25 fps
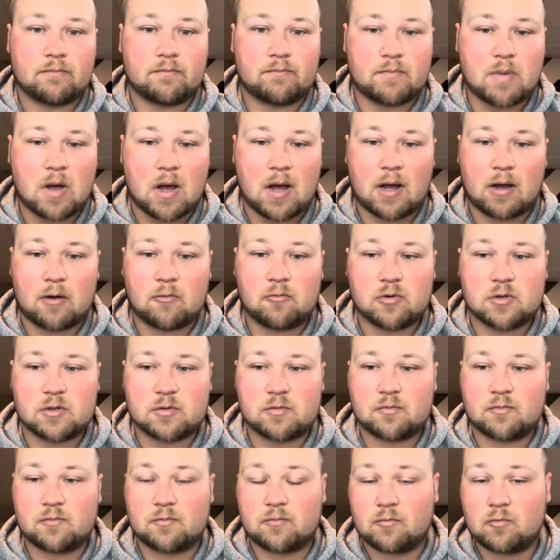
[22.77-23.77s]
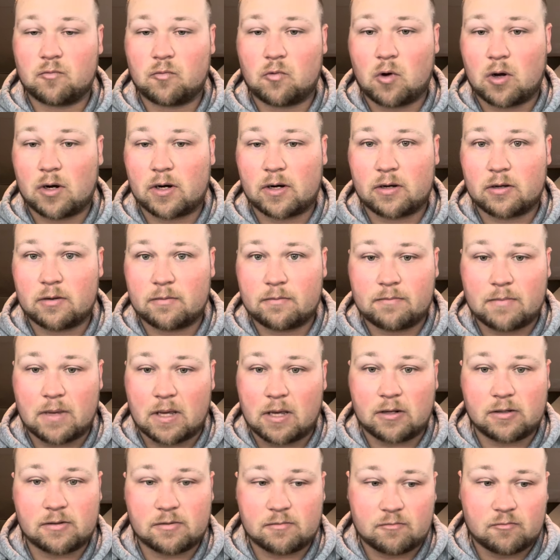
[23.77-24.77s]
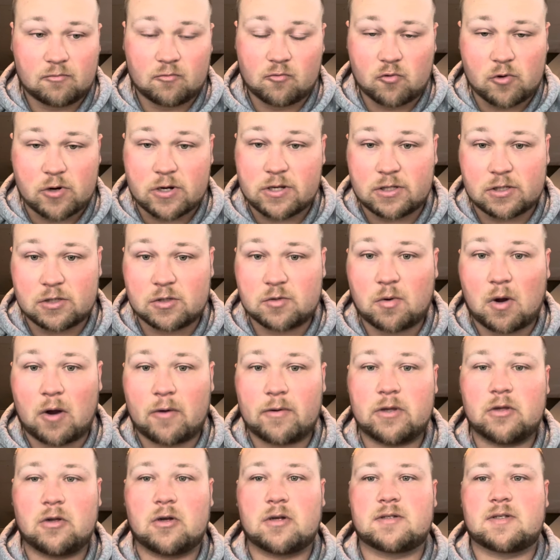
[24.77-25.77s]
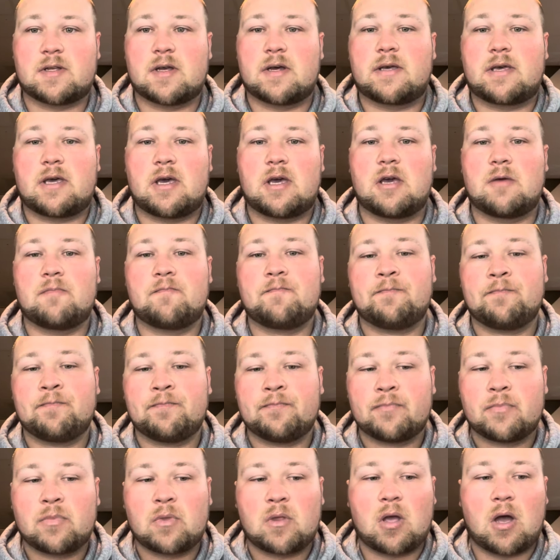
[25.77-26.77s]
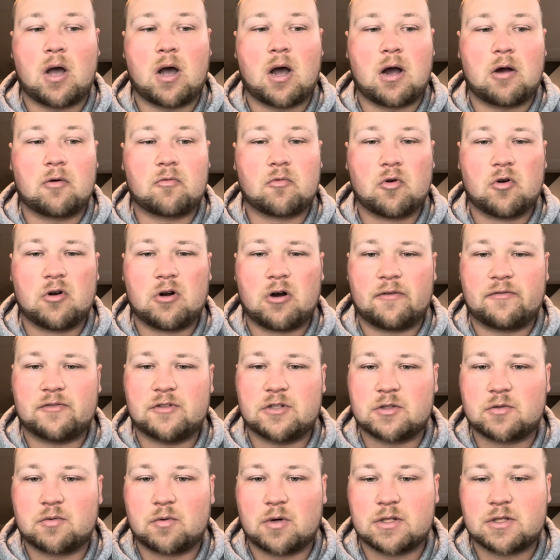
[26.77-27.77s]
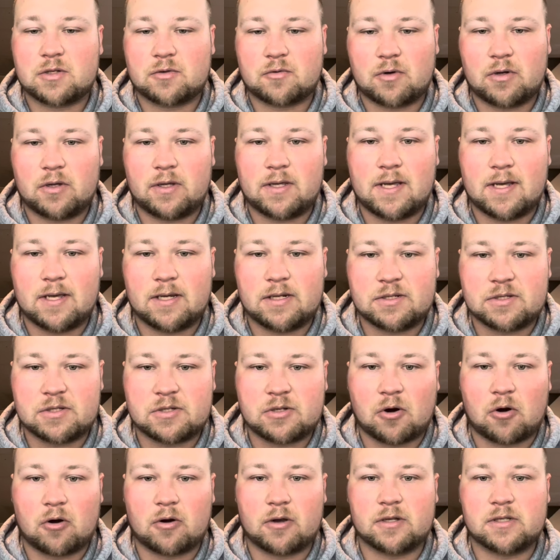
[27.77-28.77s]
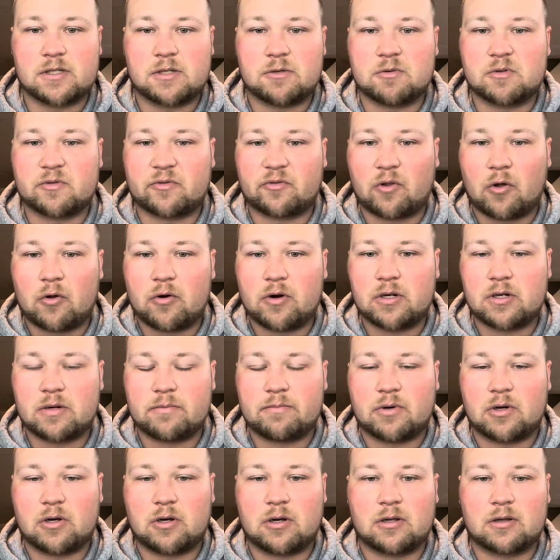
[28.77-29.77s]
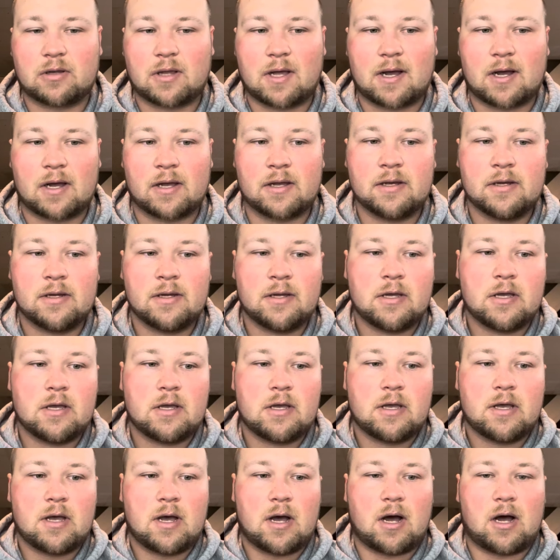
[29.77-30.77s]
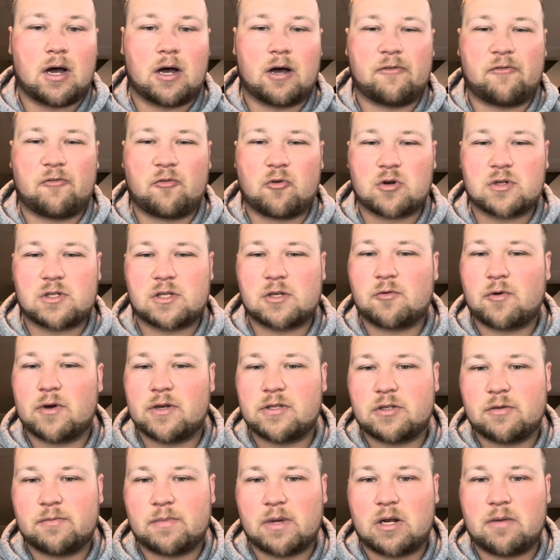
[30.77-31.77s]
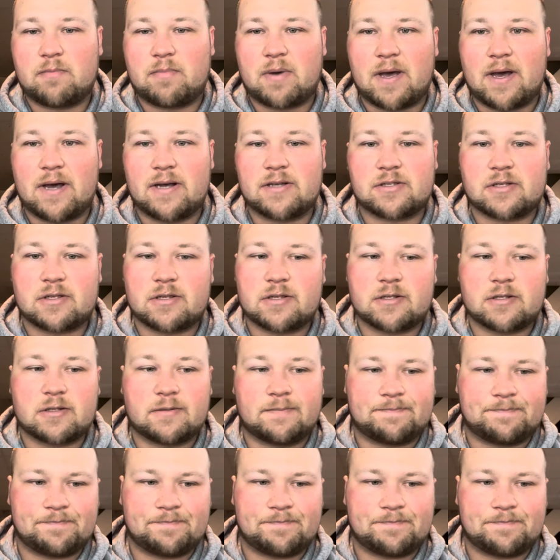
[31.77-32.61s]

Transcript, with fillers: uh, was one of the main reasons why we lost that game. Uh, Rudolph just wasn't really hitting his targets. He was floating the ball a lot. Uh, forcing way too many passes,